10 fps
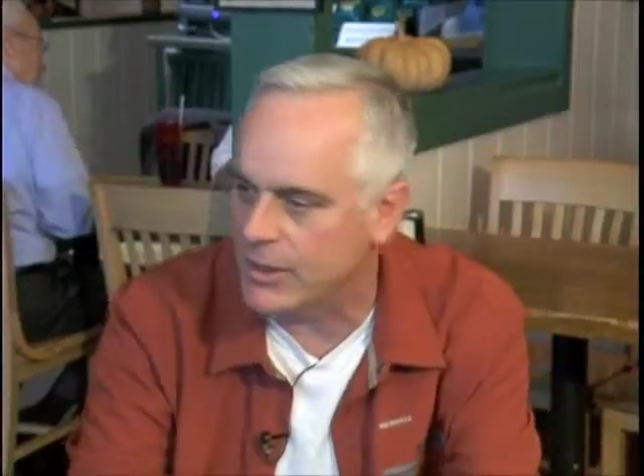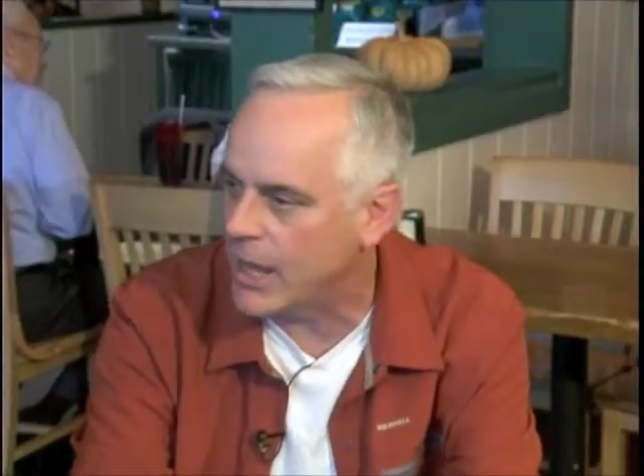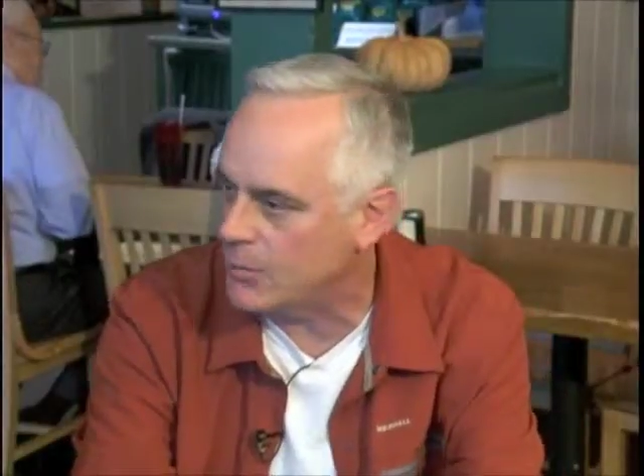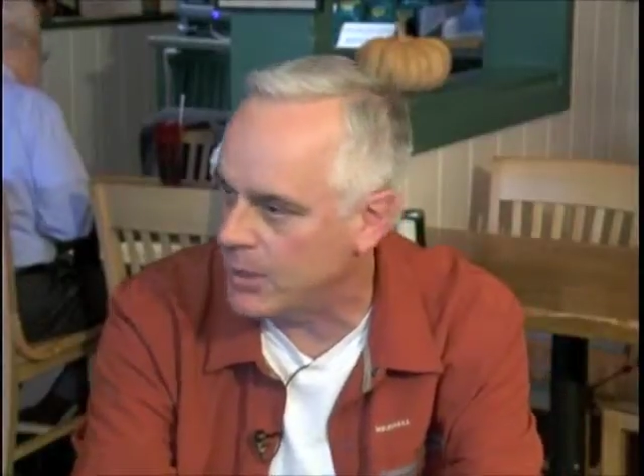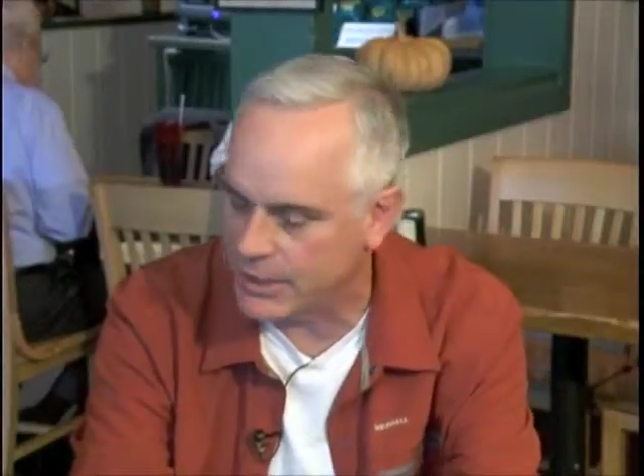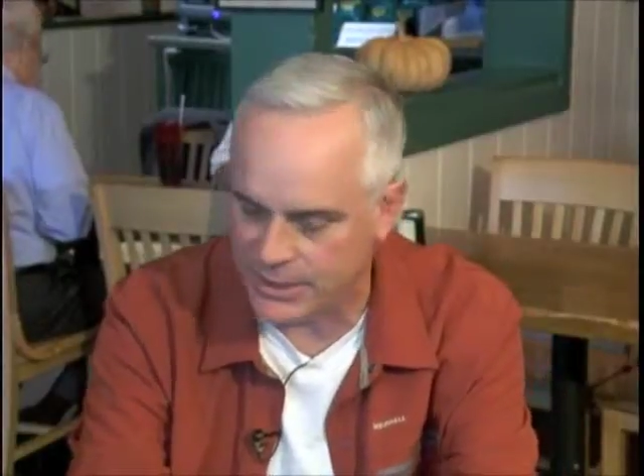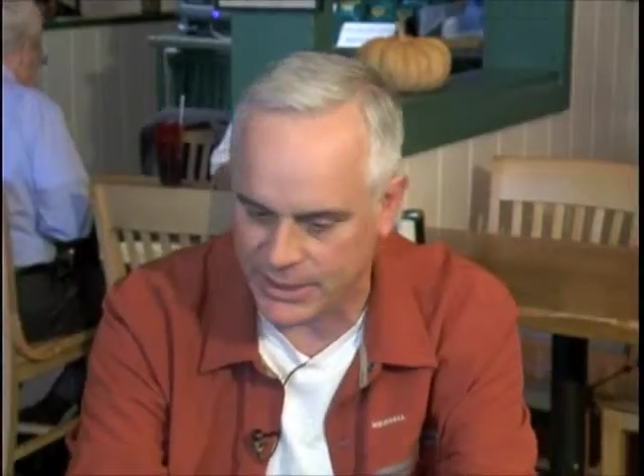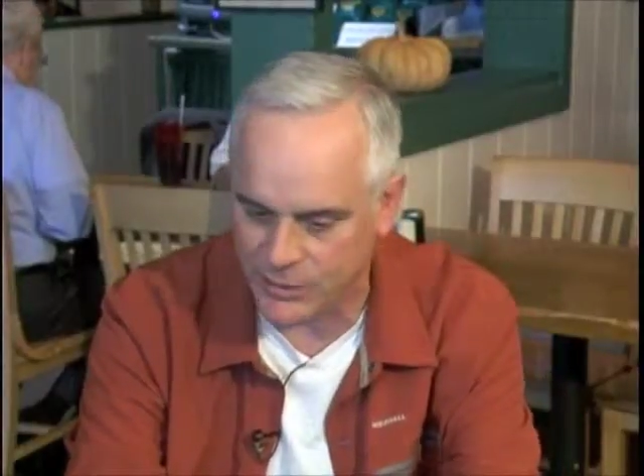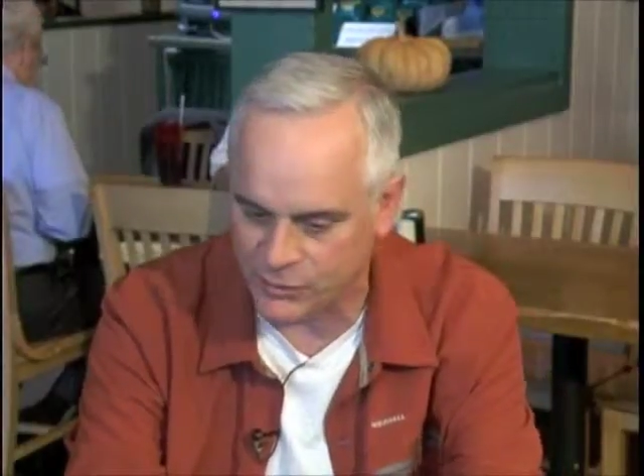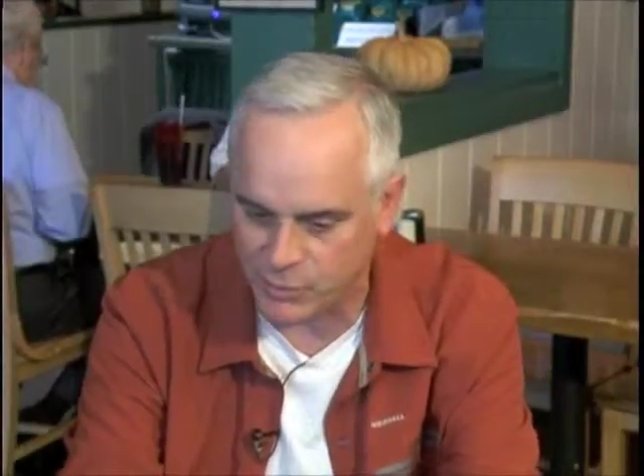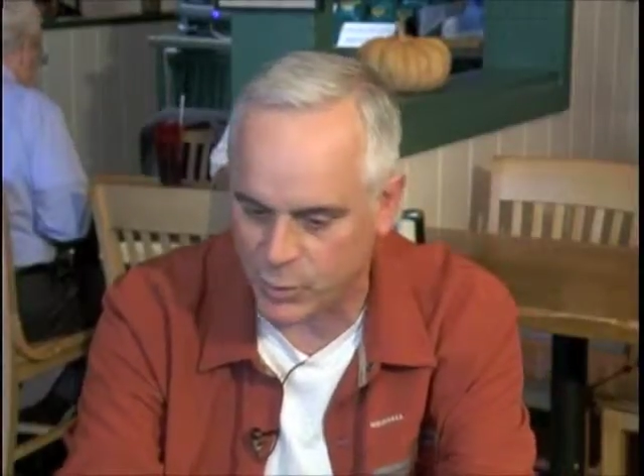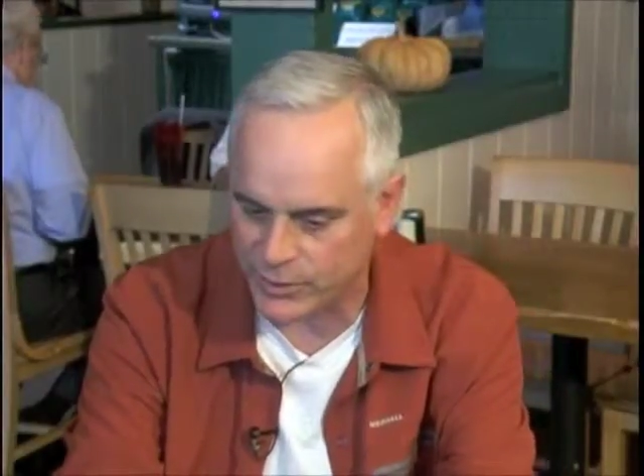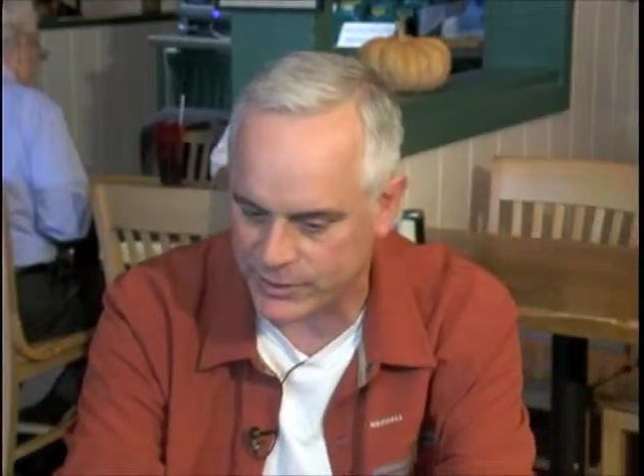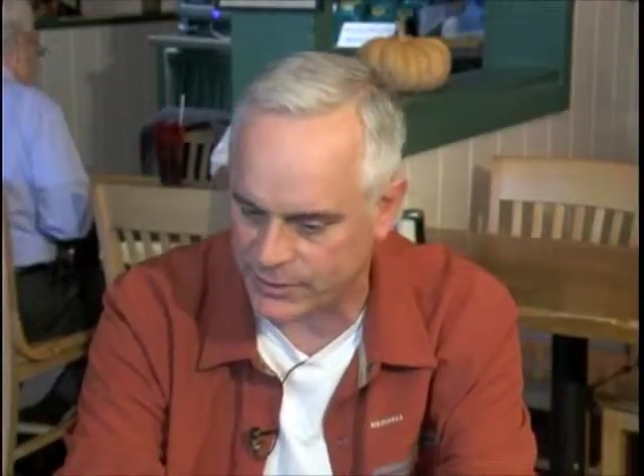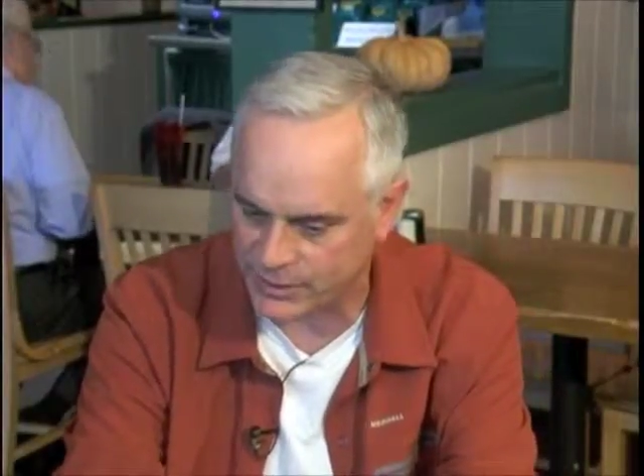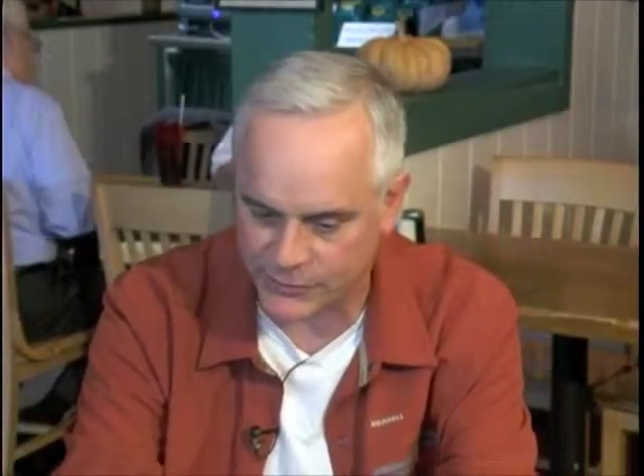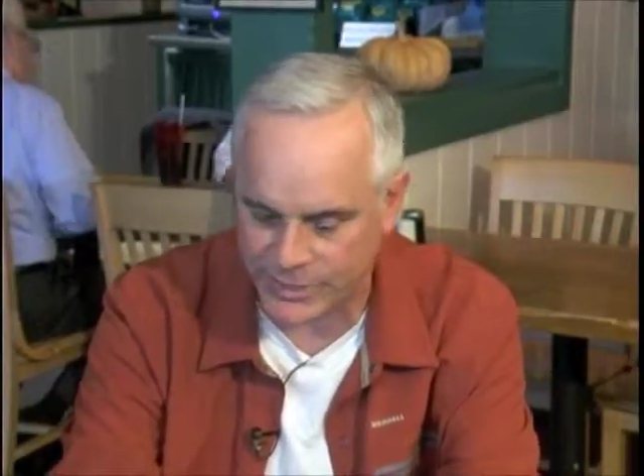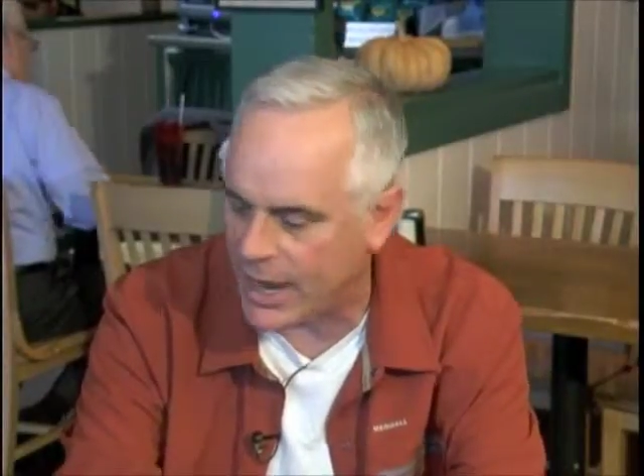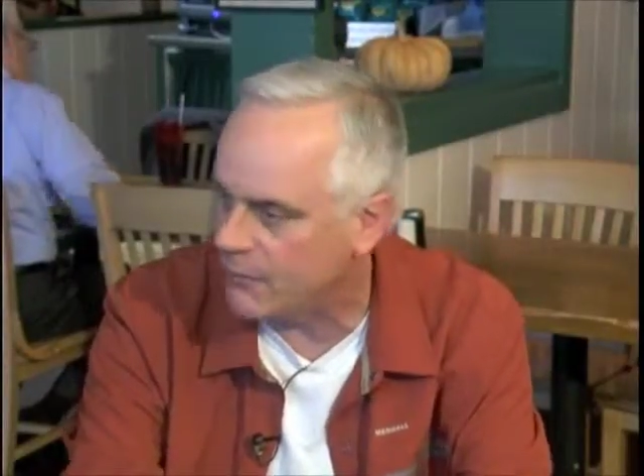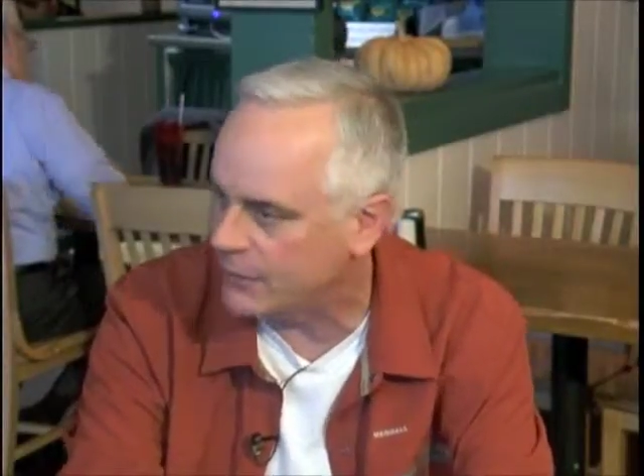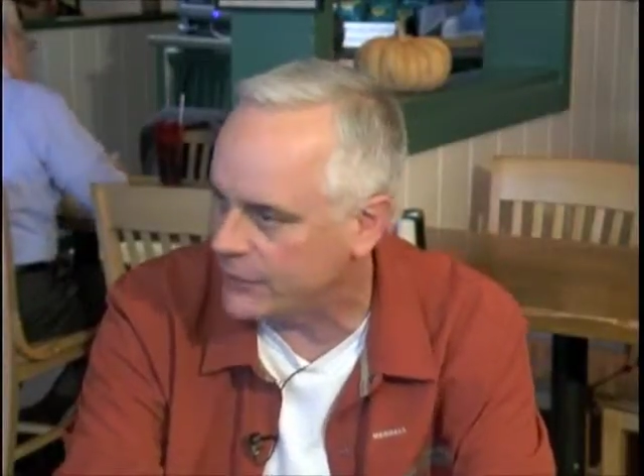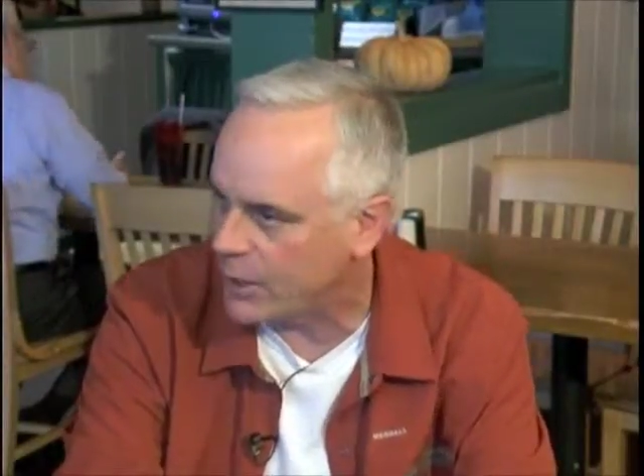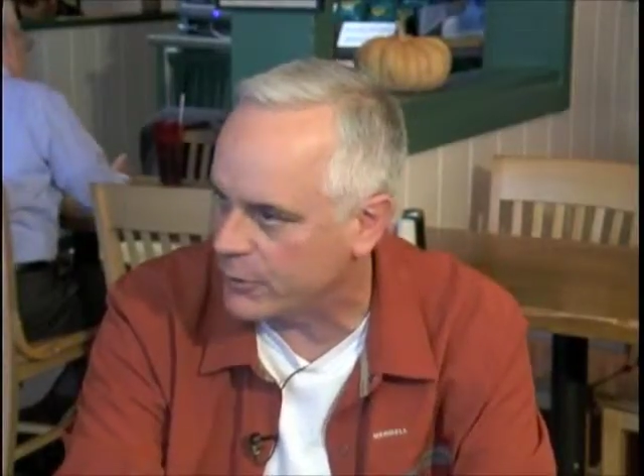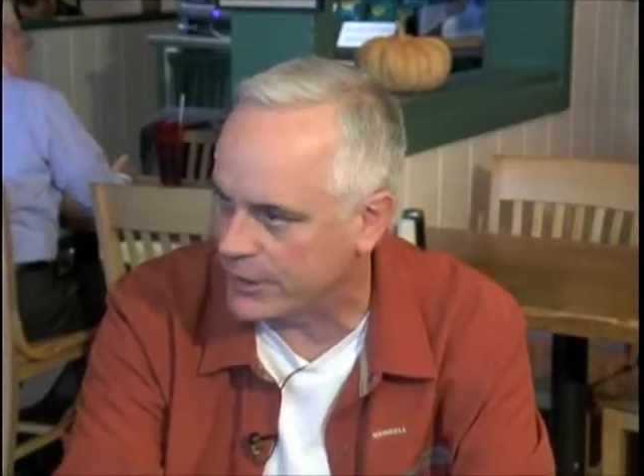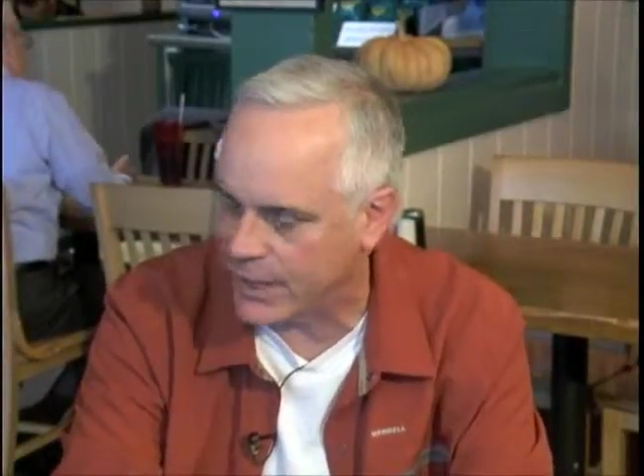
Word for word: lot of money in a sport that doesn't have a salary